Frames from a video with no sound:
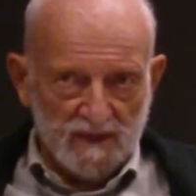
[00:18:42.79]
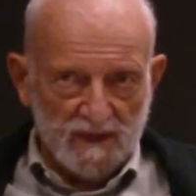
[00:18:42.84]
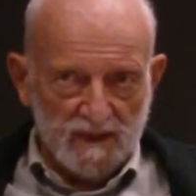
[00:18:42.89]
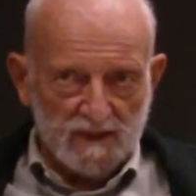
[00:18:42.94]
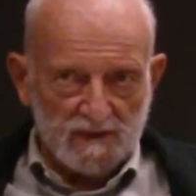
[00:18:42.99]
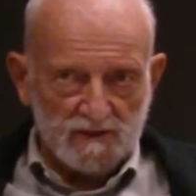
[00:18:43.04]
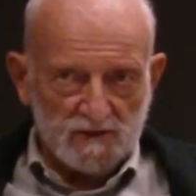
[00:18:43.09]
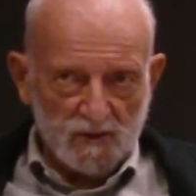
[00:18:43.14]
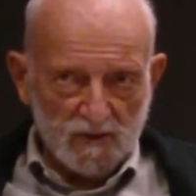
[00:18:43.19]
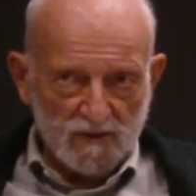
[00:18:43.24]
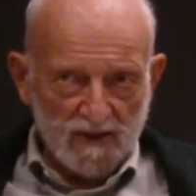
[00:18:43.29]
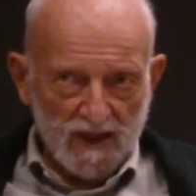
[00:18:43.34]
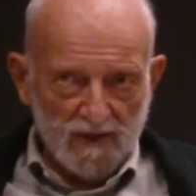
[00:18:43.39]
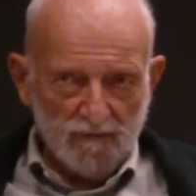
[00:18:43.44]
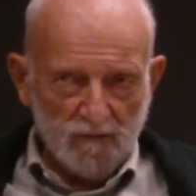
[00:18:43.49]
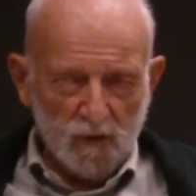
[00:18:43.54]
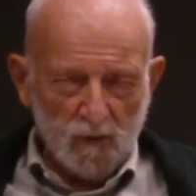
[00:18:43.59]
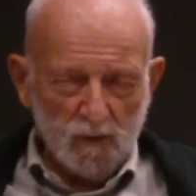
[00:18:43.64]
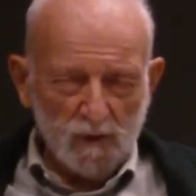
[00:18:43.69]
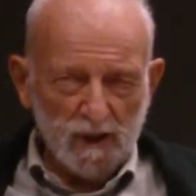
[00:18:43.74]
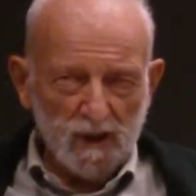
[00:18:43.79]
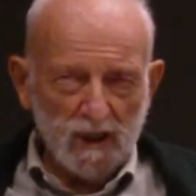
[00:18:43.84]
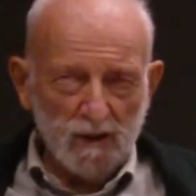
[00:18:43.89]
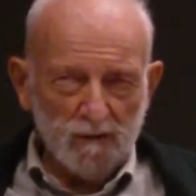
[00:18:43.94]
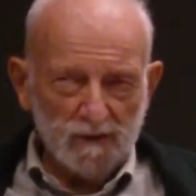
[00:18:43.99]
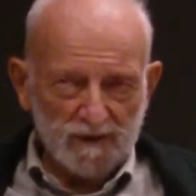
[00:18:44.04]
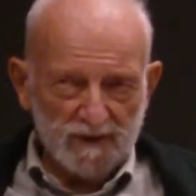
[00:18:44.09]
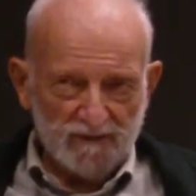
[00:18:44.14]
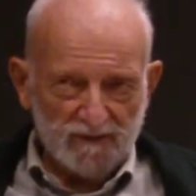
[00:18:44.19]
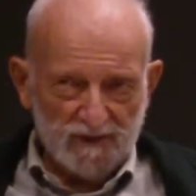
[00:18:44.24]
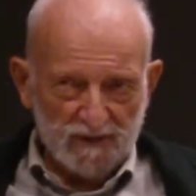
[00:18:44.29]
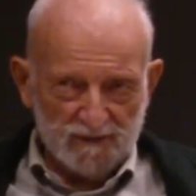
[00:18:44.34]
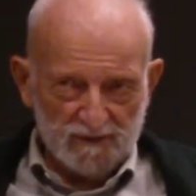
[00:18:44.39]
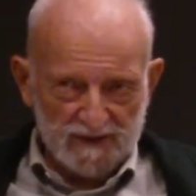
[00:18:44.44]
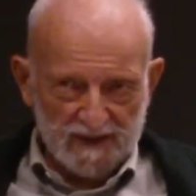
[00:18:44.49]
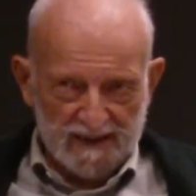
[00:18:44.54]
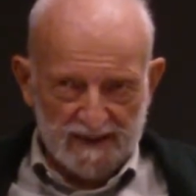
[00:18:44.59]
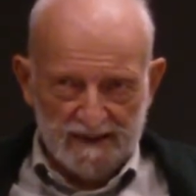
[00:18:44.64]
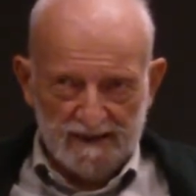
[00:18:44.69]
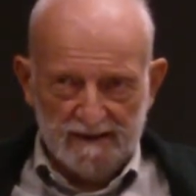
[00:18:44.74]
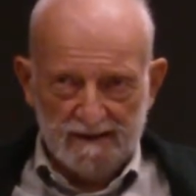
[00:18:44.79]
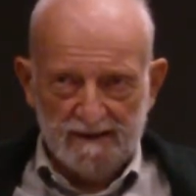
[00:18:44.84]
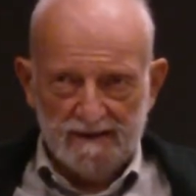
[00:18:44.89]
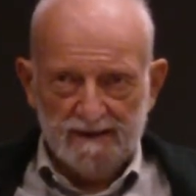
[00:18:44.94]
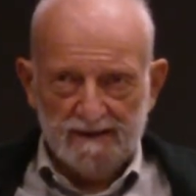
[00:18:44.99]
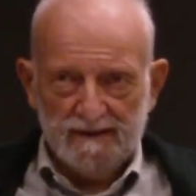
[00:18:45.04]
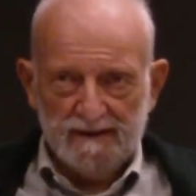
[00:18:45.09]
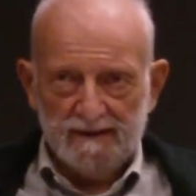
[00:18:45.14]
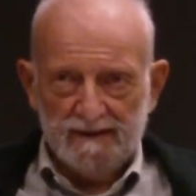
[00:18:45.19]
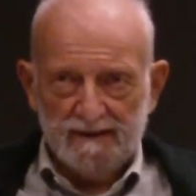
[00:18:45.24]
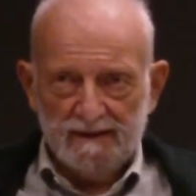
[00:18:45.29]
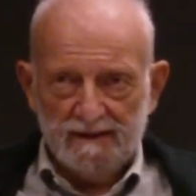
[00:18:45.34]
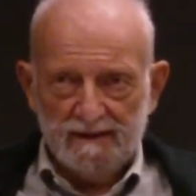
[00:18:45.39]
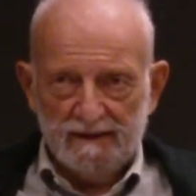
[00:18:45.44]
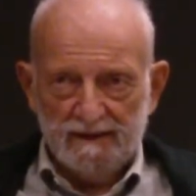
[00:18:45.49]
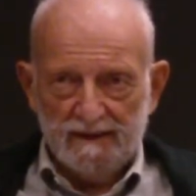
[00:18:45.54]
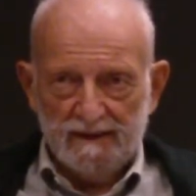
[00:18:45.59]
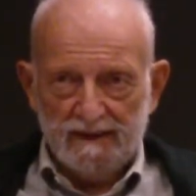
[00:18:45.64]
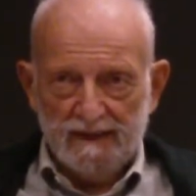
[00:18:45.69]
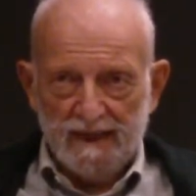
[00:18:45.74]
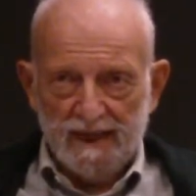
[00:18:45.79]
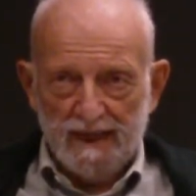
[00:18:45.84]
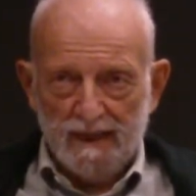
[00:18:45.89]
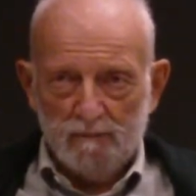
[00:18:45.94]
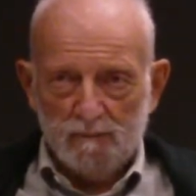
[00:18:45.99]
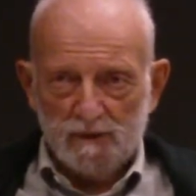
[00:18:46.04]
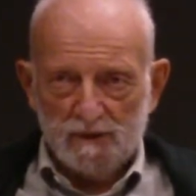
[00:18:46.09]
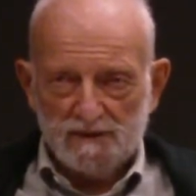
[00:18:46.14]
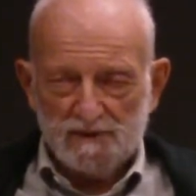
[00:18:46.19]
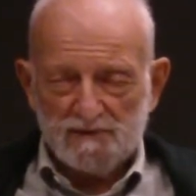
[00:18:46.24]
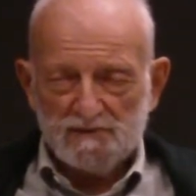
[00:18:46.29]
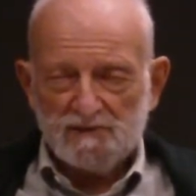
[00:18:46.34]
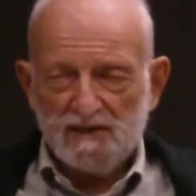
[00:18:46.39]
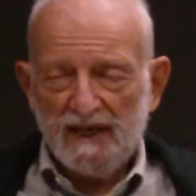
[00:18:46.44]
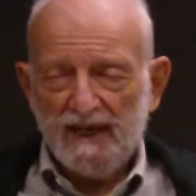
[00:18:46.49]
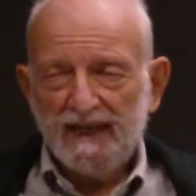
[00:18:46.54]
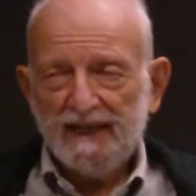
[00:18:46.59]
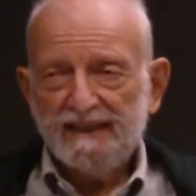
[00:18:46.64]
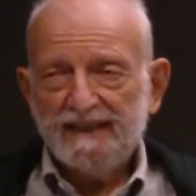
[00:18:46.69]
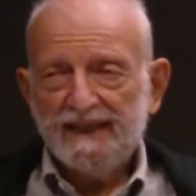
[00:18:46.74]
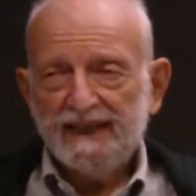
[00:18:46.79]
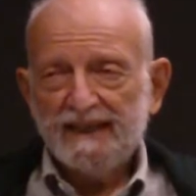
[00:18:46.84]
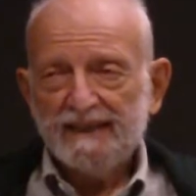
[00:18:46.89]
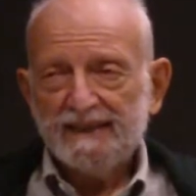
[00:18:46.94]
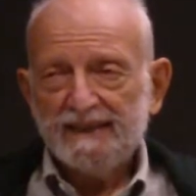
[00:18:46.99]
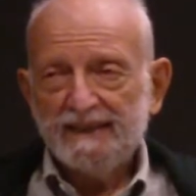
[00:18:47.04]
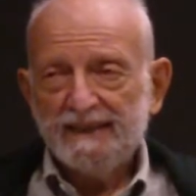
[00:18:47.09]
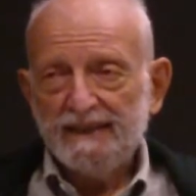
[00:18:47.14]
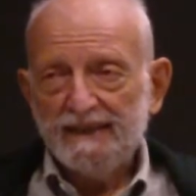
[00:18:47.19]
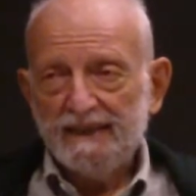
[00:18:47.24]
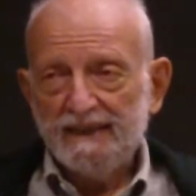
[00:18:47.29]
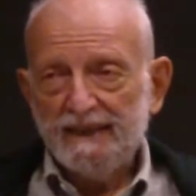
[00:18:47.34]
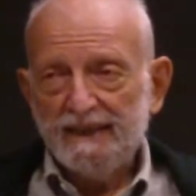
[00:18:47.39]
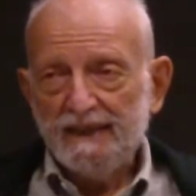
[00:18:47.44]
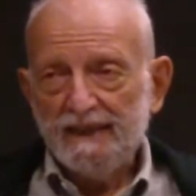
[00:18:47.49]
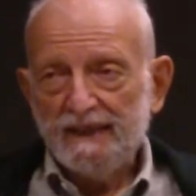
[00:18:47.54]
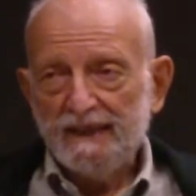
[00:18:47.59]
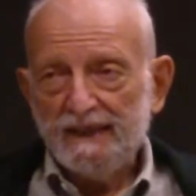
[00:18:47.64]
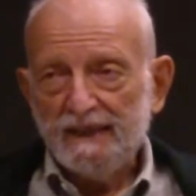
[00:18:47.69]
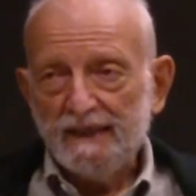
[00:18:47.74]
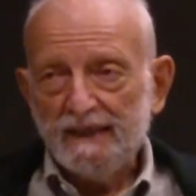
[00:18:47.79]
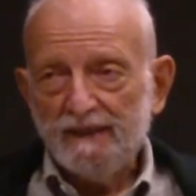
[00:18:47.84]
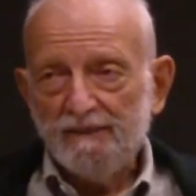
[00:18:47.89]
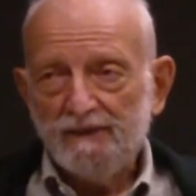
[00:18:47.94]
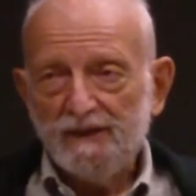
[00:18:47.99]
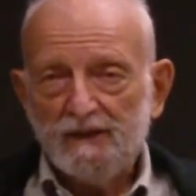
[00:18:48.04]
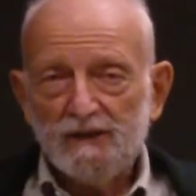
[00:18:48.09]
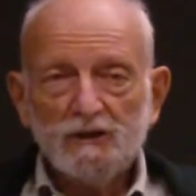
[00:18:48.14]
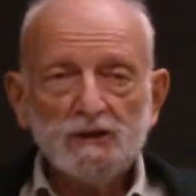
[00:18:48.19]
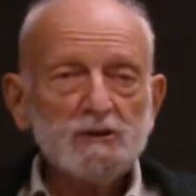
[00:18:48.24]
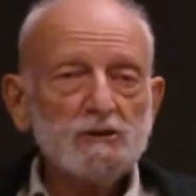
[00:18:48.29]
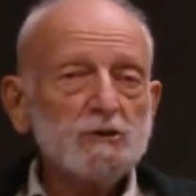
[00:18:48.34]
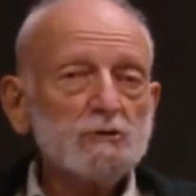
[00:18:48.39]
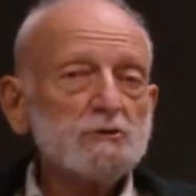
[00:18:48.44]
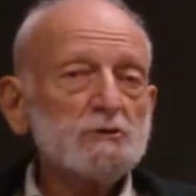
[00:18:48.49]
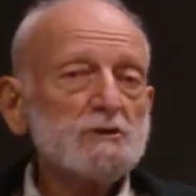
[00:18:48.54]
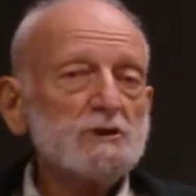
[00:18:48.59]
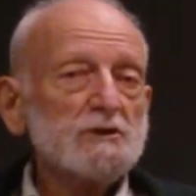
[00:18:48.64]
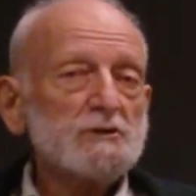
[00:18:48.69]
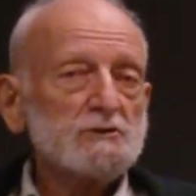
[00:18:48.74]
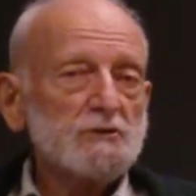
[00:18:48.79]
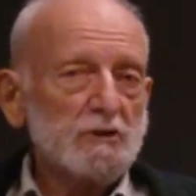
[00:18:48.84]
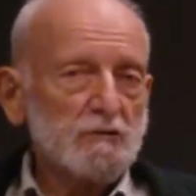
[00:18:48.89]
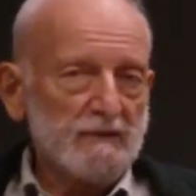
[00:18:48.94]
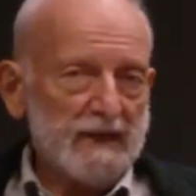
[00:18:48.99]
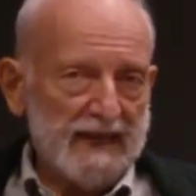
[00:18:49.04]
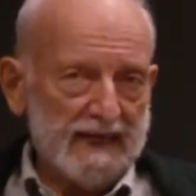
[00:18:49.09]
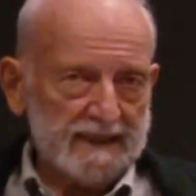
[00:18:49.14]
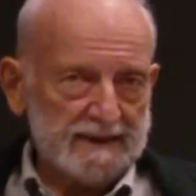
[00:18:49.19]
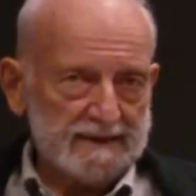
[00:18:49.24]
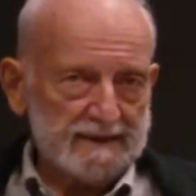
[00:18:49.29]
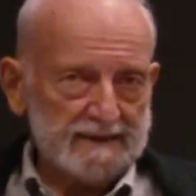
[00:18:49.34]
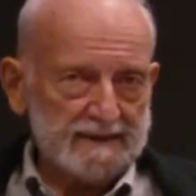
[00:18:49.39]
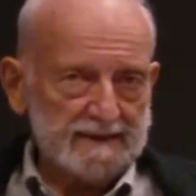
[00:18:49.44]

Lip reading: So therefore we'll go with the 15, and we'll decide that the conclusion is correct.